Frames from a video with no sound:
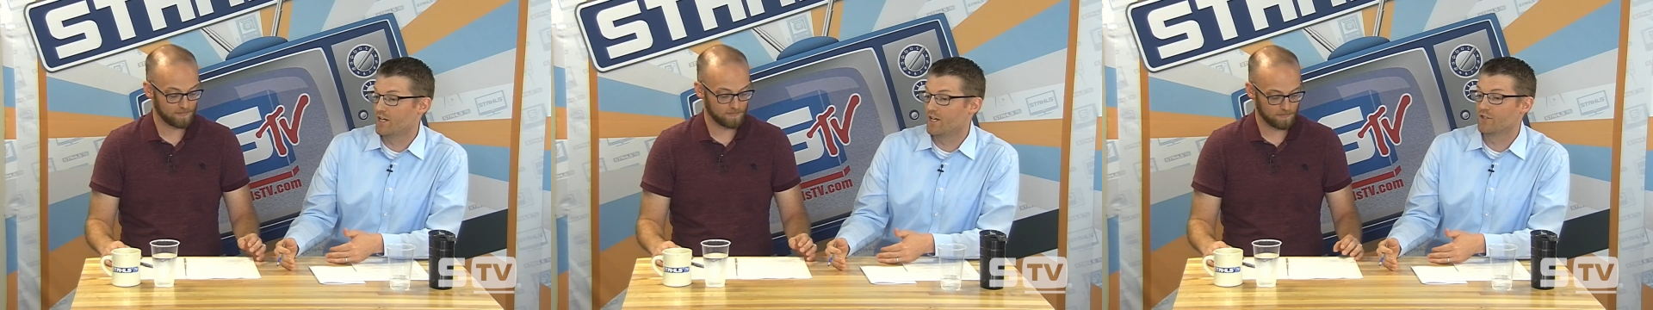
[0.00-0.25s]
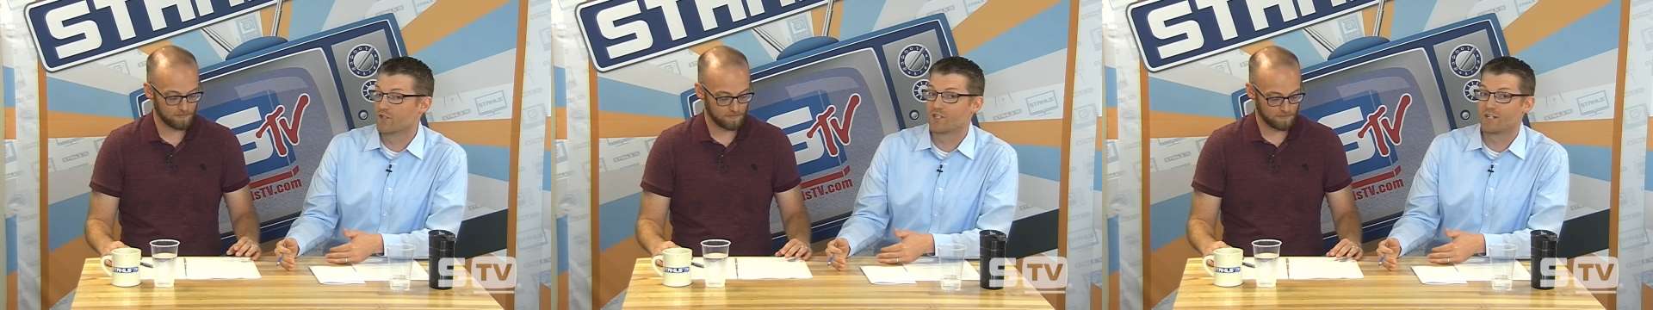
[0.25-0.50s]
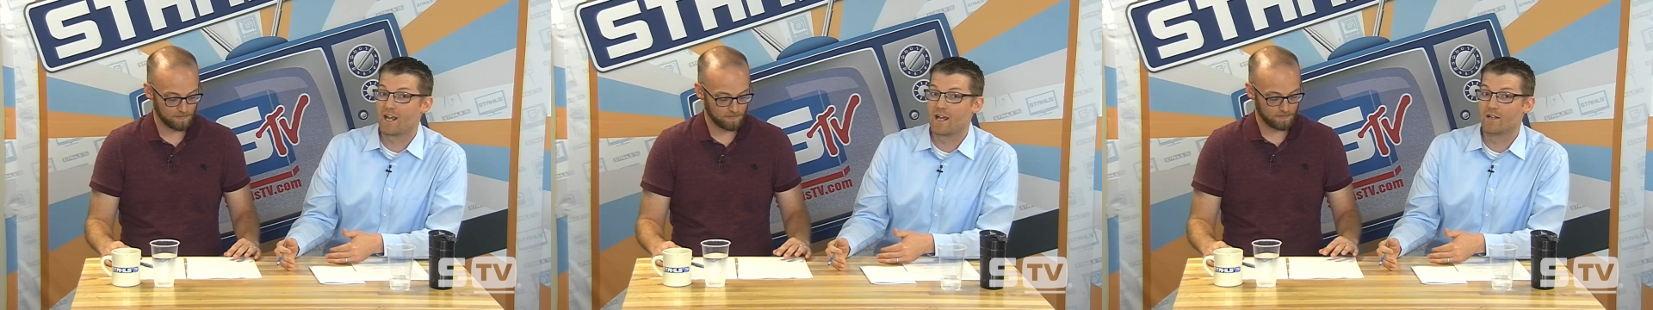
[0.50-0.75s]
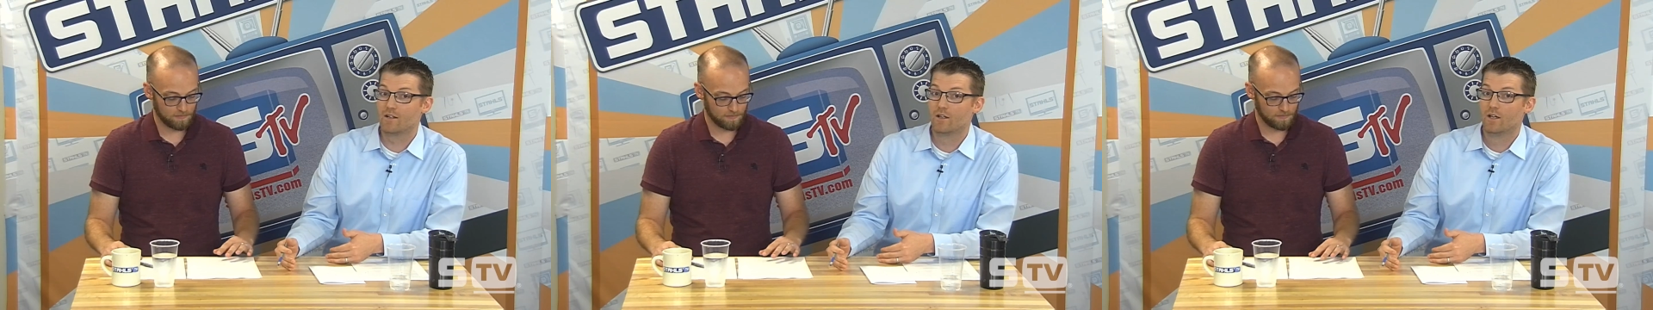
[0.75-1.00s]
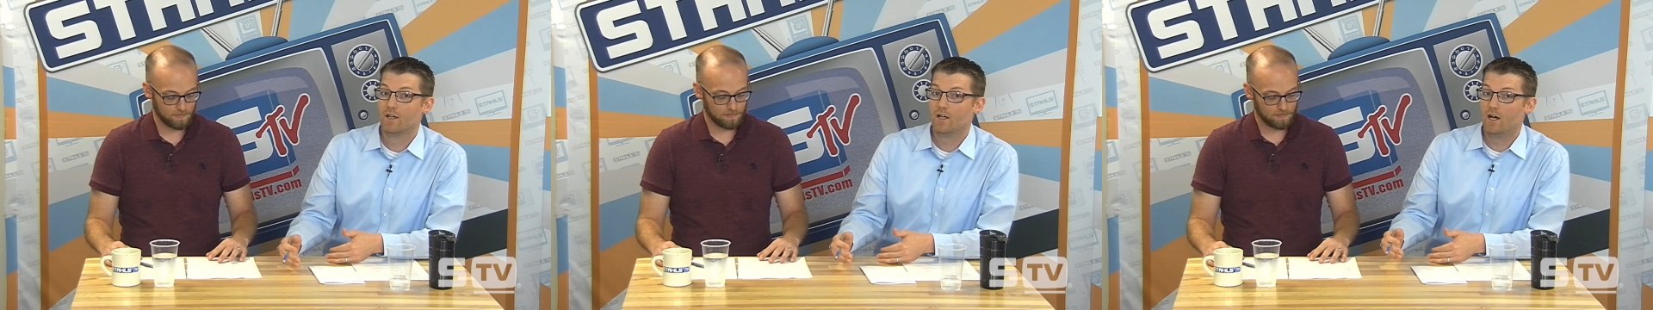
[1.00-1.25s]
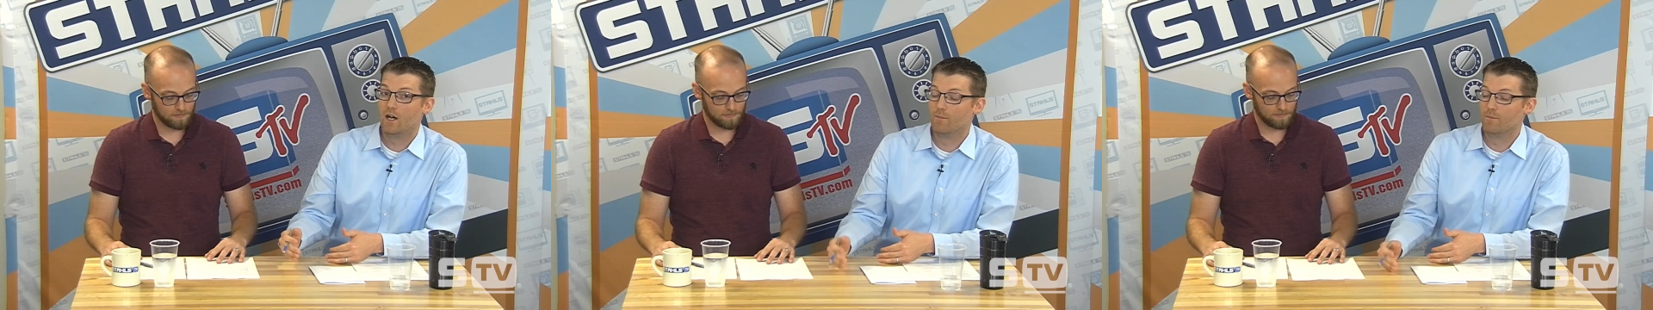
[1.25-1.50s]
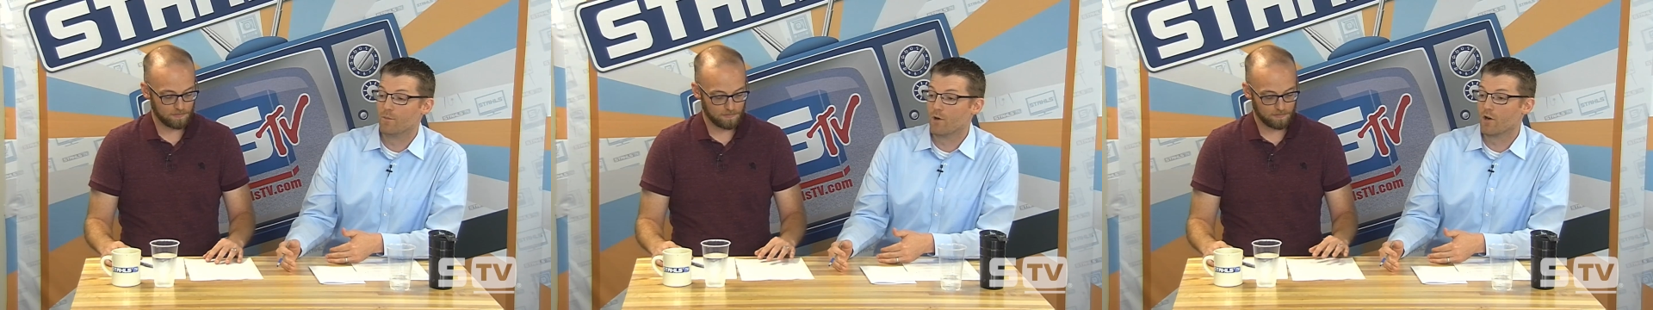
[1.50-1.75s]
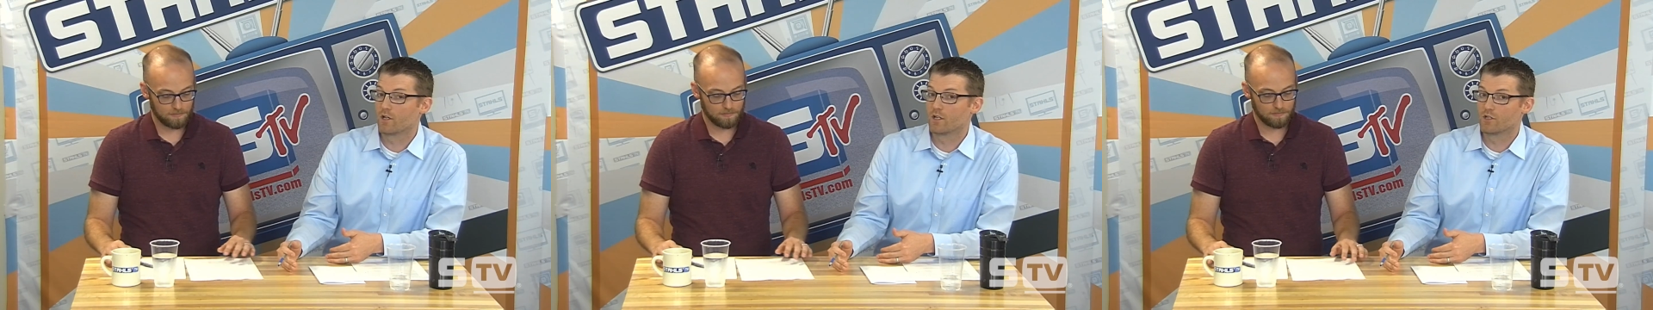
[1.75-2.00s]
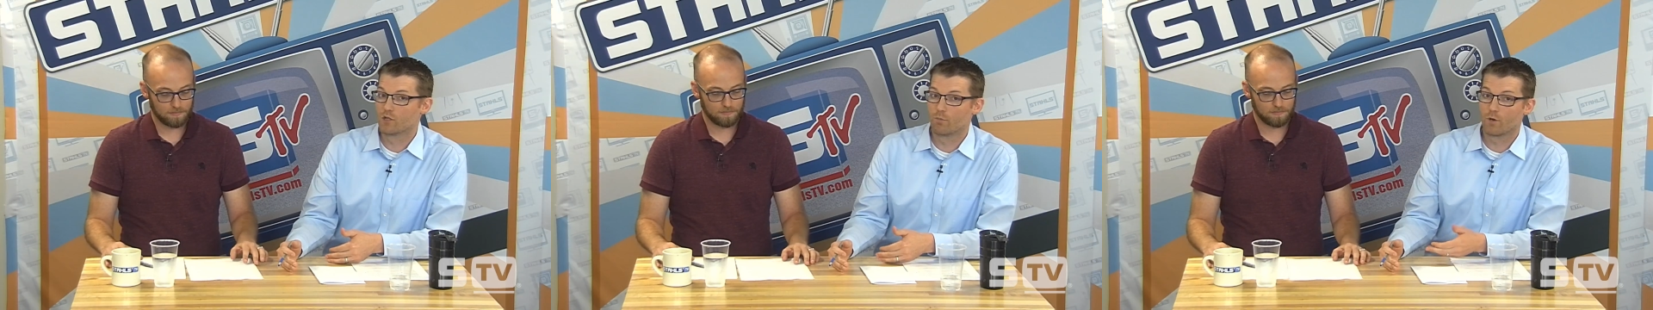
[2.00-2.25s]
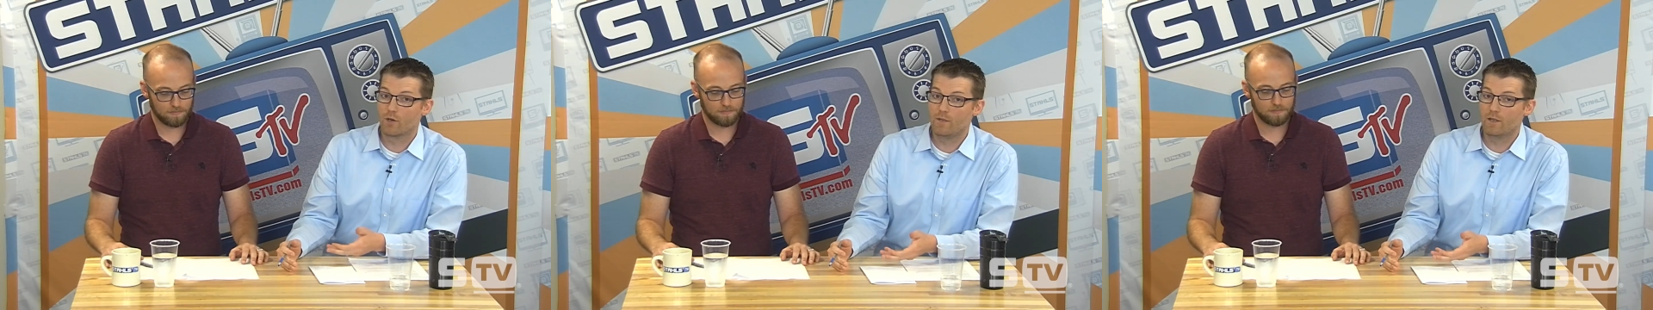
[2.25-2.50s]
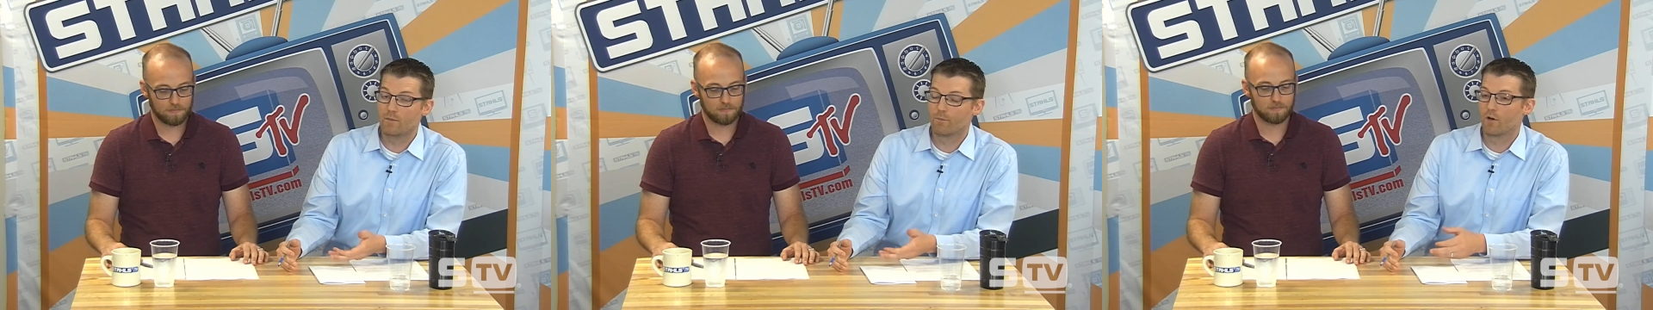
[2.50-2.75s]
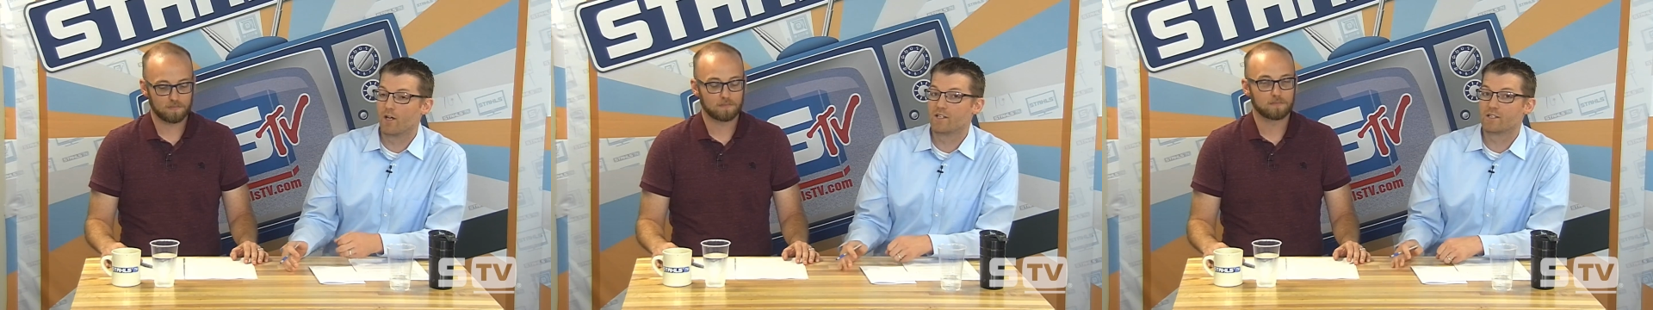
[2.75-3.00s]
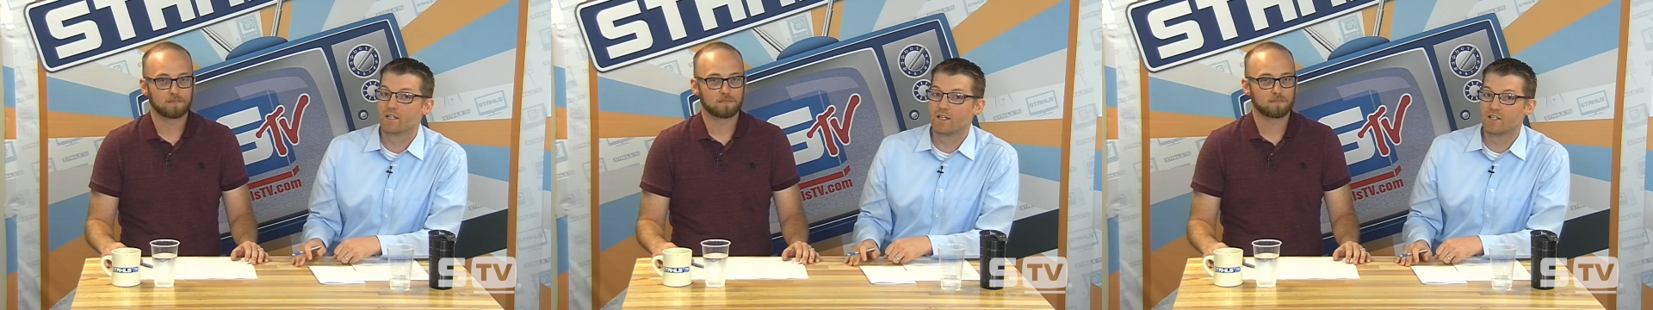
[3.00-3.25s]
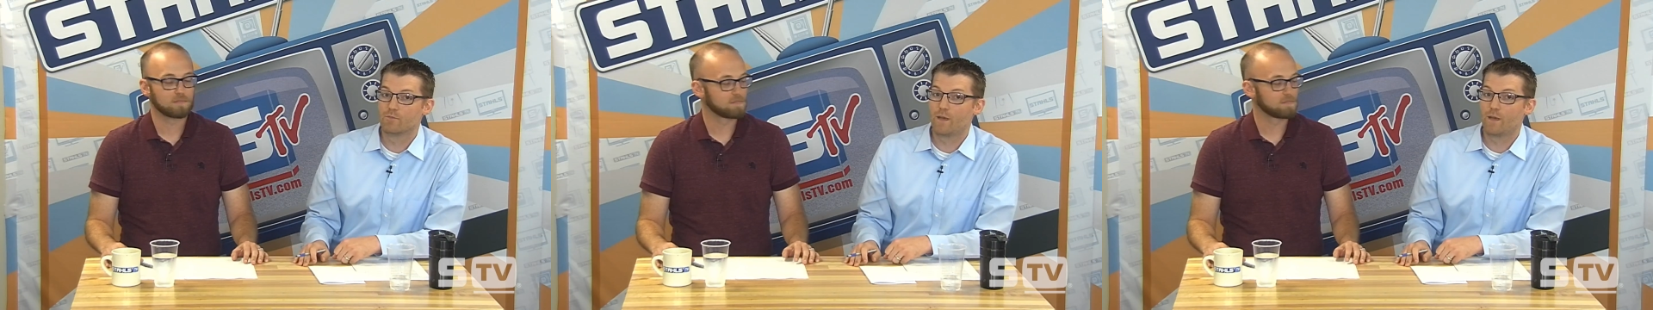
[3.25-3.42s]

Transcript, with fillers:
Speaker 1: to understand the market. So premium pricing is